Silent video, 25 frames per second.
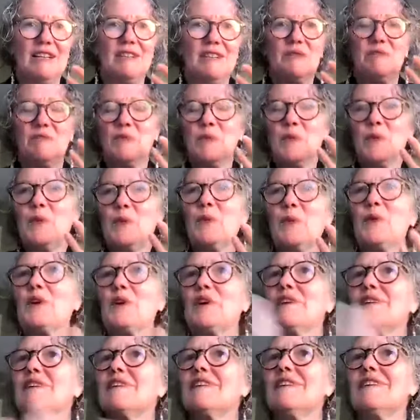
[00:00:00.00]

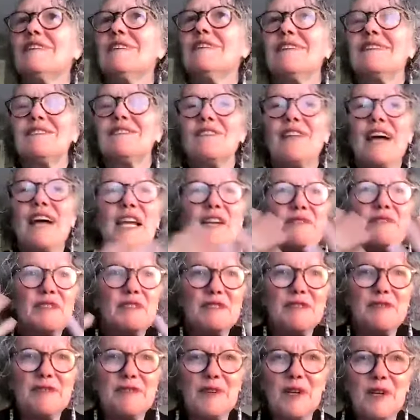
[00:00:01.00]
more life
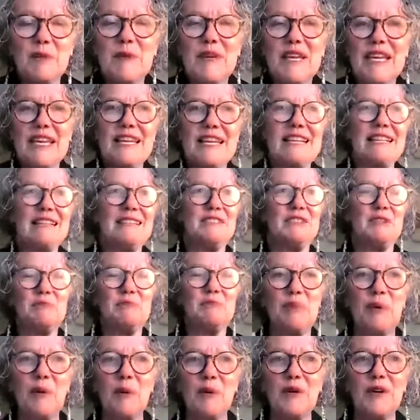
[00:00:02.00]
affirming,
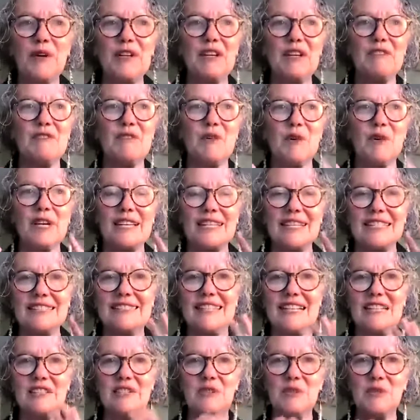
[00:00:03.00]
supportive
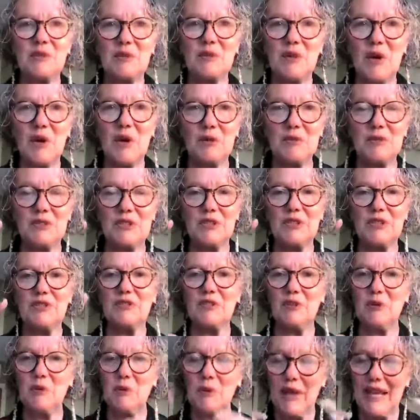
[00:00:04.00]
organizational cultures
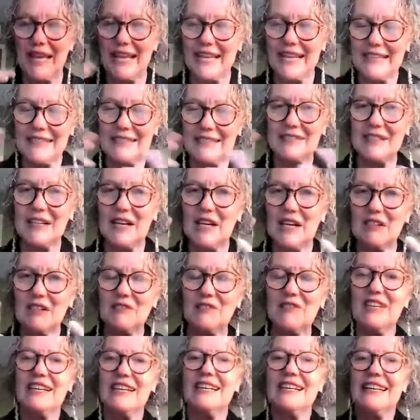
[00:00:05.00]
and ways
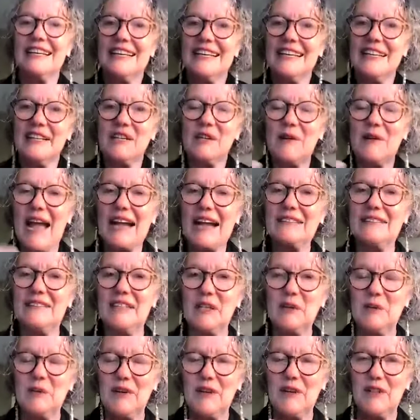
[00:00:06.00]
of
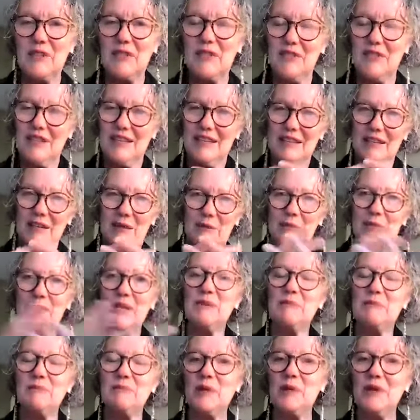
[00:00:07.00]
interacting with
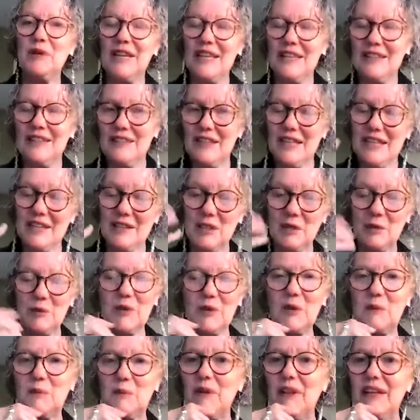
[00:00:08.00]
people in the, in the
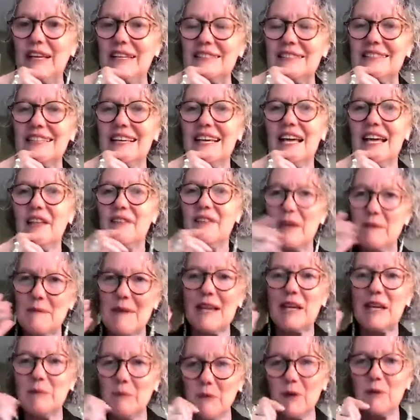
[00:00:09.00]
workplace, they
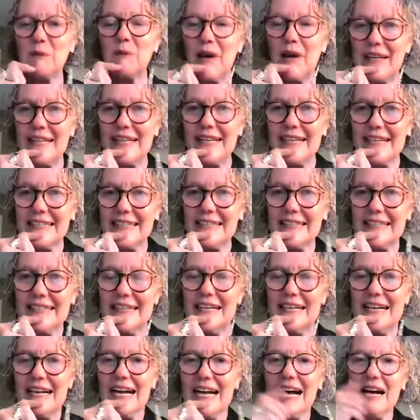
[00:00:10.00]
make more money.
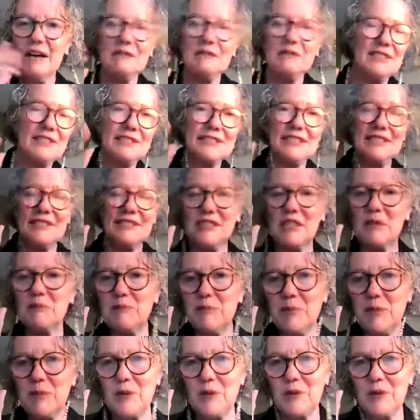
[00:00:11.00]
Um, just a
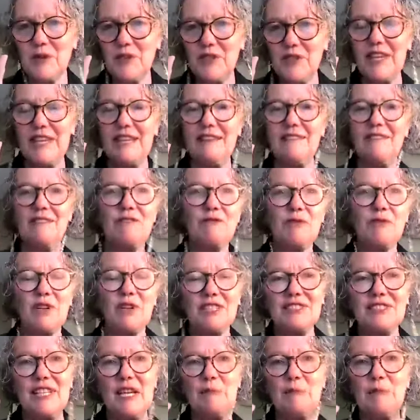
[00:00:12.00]
simple thing, for
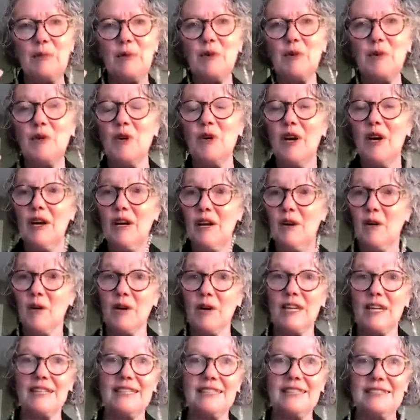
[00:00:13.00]
example,
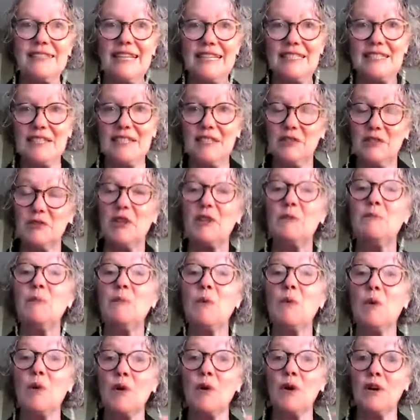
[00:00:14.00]
organizations with
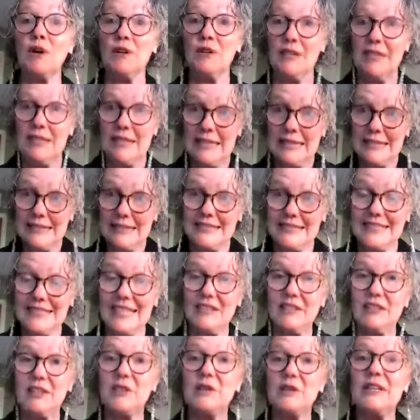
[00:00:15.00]
more
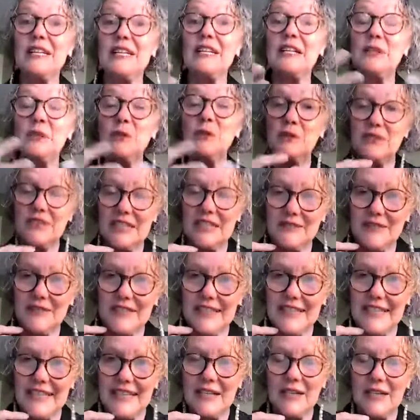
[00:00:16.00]
gender
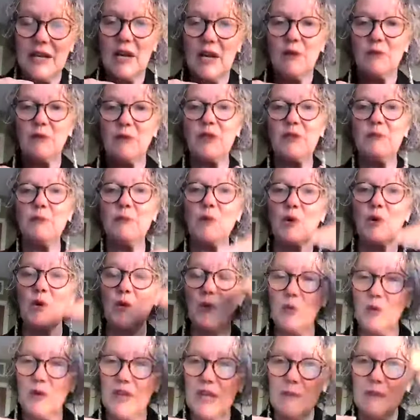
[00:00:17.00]
inclusivity, with more
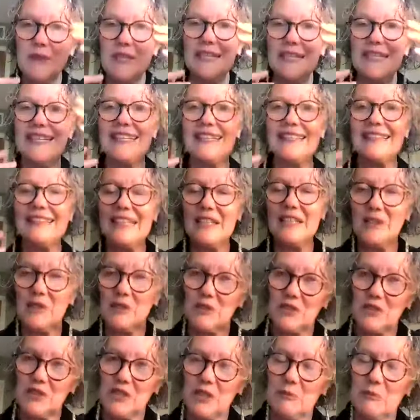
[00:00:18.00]
women in
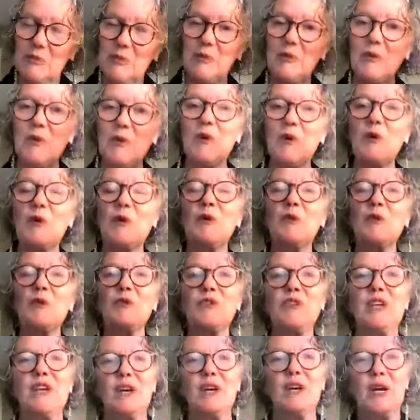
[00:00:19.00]
leadership
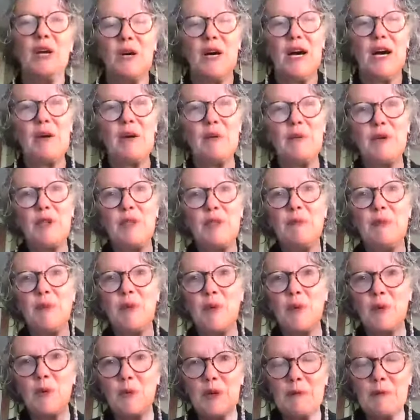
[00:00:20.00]
roles, uh, with
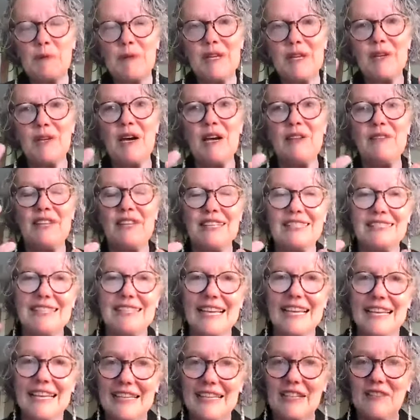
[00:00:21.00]
more women on the
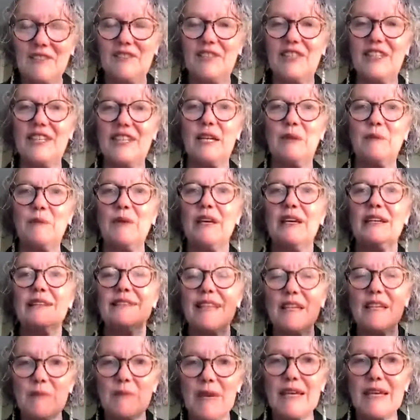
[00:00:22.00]
executive team,
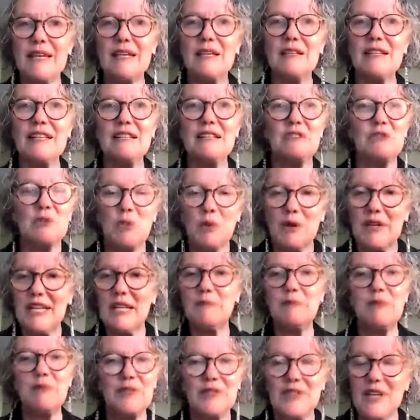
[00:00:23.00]
they make like
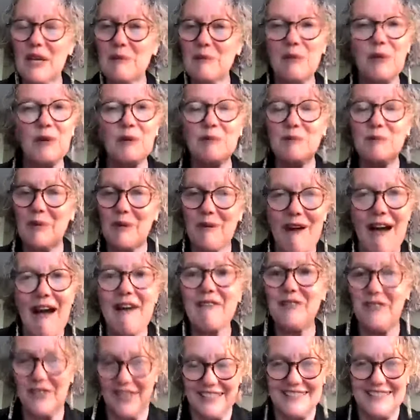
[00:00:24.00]
20% more
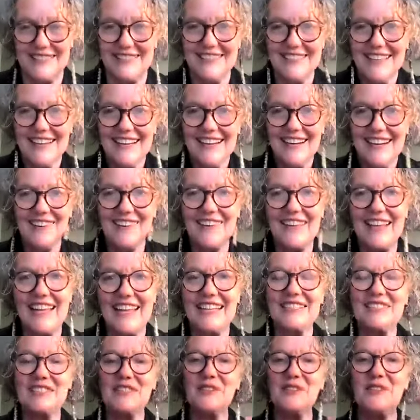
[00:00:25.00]
profit.
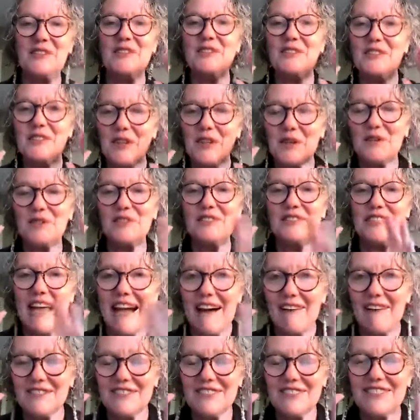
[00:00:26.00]
Okay, so there's no
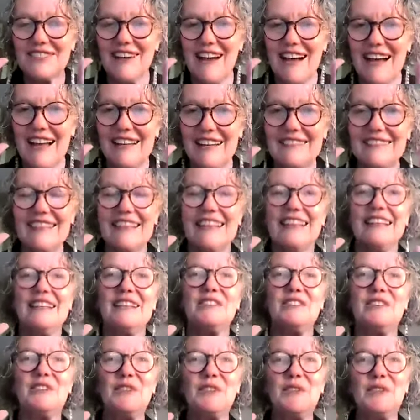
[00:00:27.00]
downside
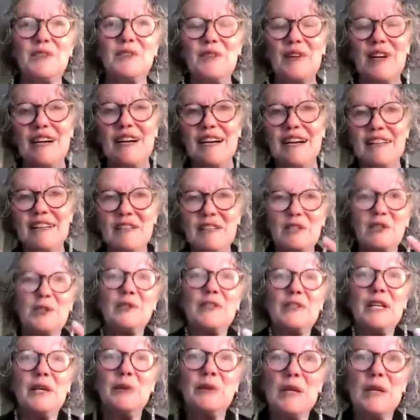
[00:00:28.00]
to uh,
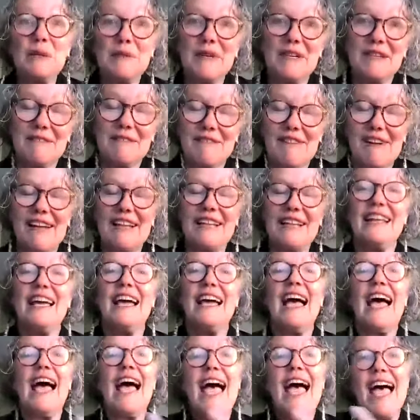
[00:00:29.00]
including women, right?
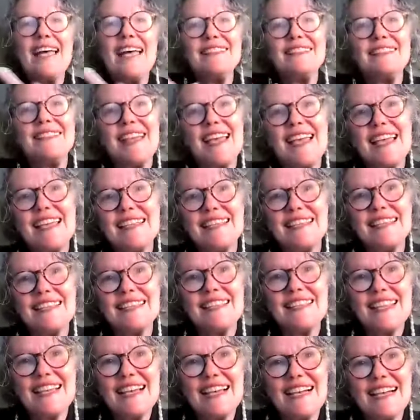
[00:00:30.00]
And
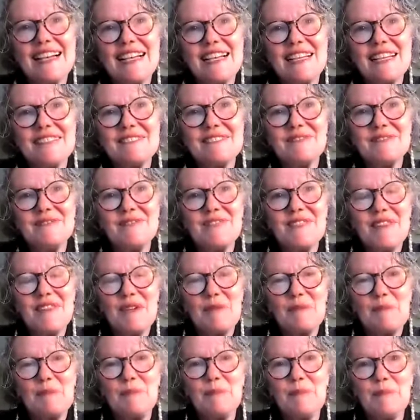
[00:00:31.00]
then uh,
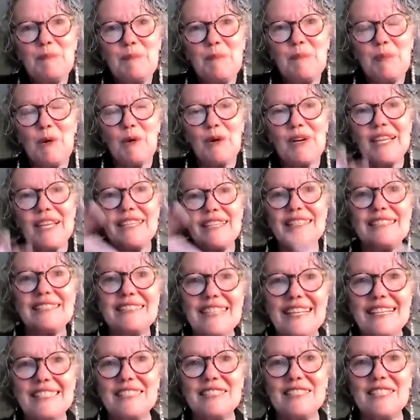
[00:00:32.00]

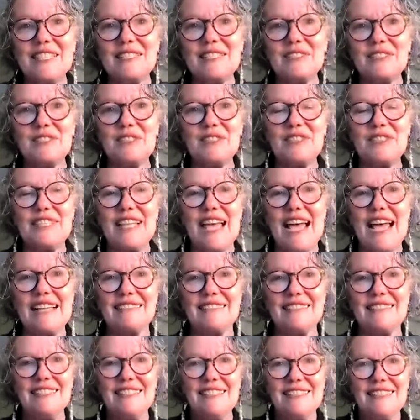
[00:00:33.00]
organizations
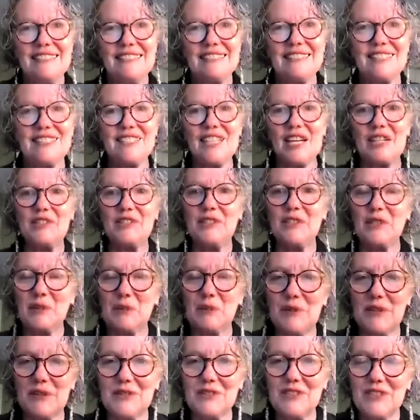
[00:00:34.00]
that suck your
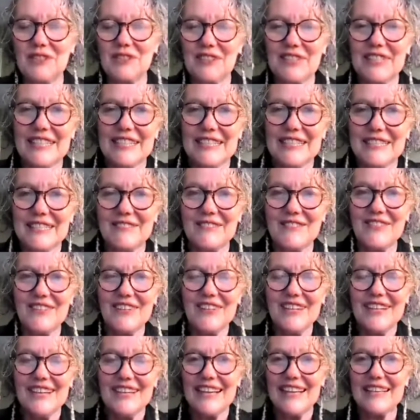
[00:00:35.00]
will to live,
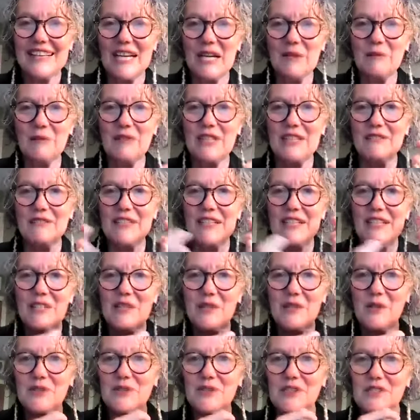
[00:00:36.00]
and I'm living
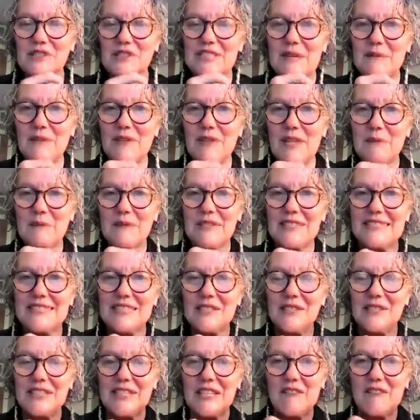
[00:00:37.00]
close to some of them in
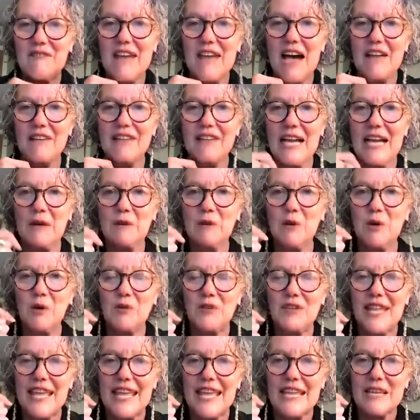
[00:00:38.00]
Silicon Valley, I
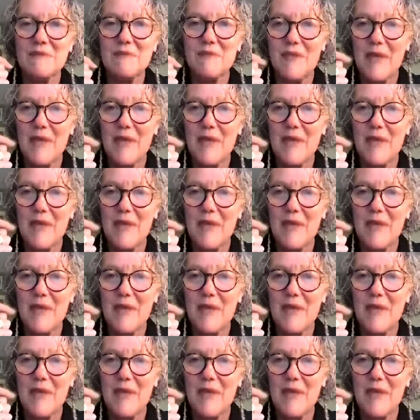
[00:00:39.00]
won't name